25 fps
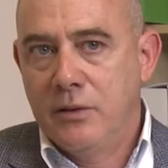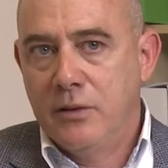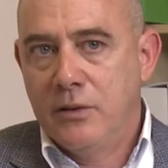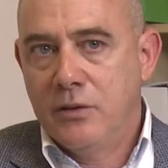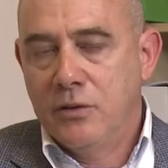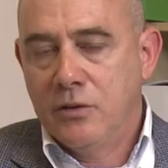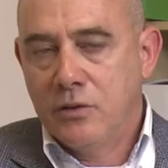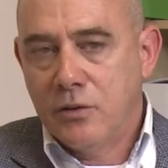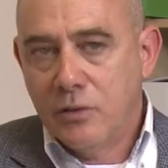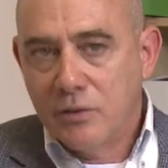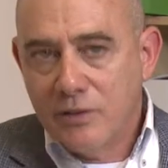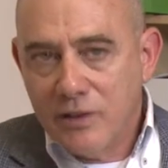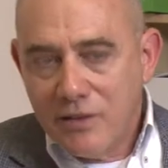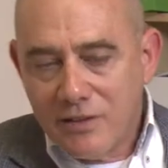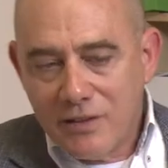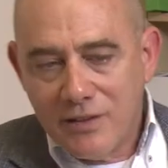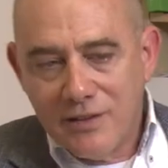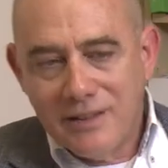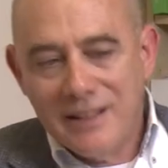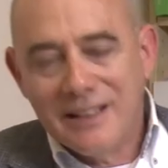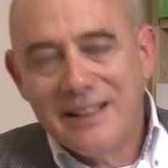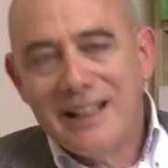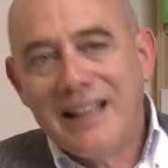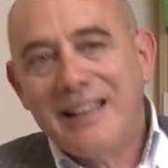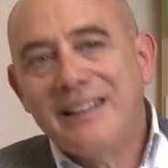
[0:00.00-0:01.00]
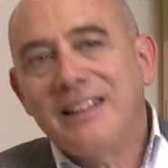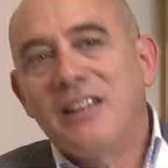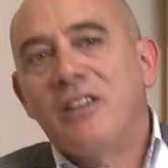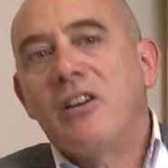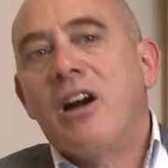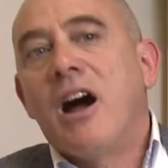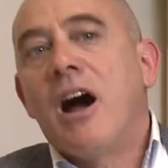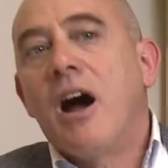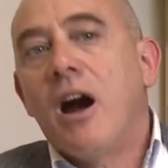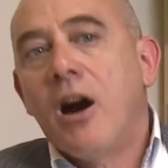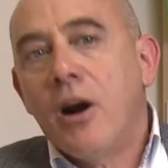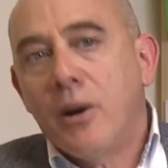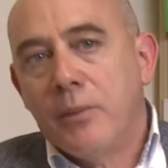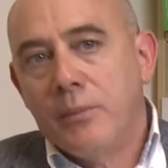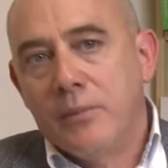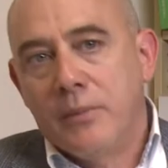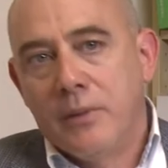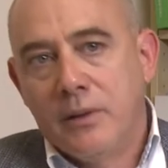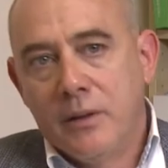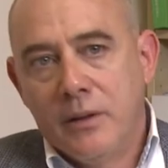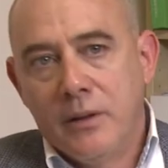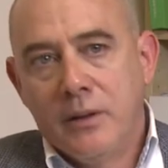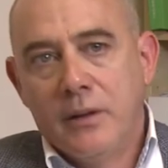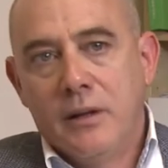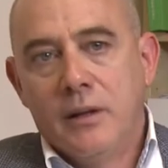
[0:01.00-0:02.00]
So this is another arm
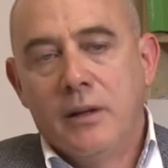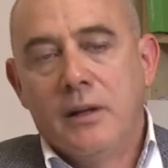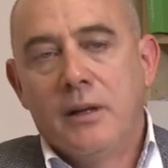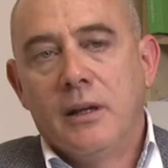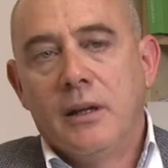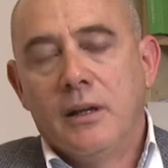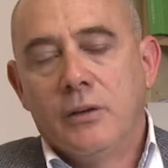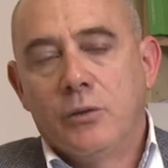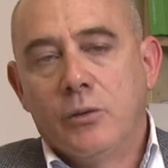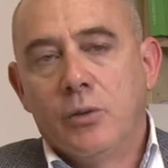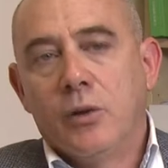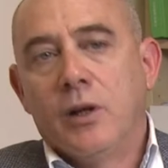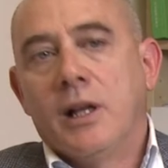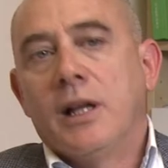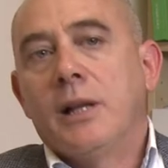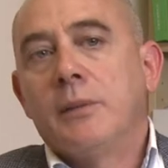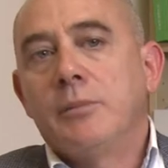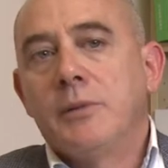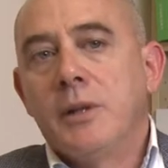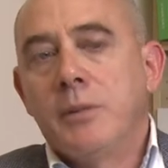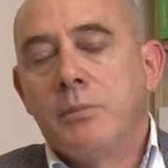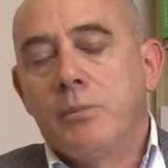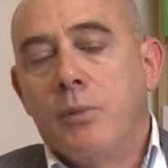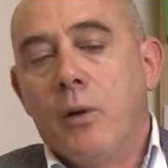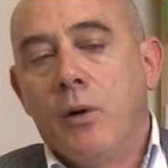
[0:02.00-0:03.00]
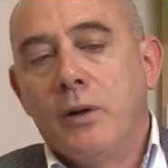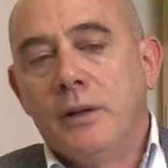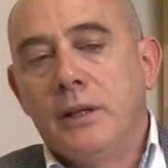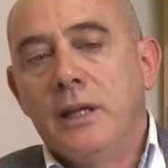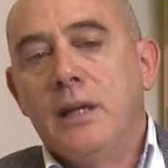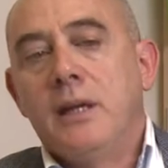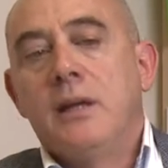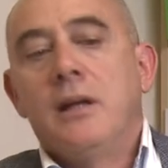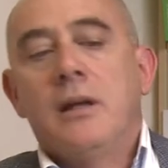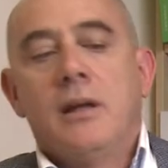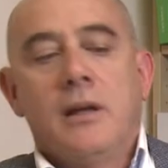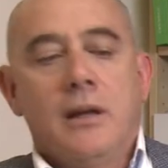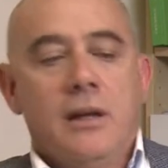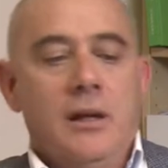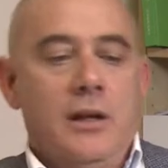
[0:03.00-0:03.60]
to help the body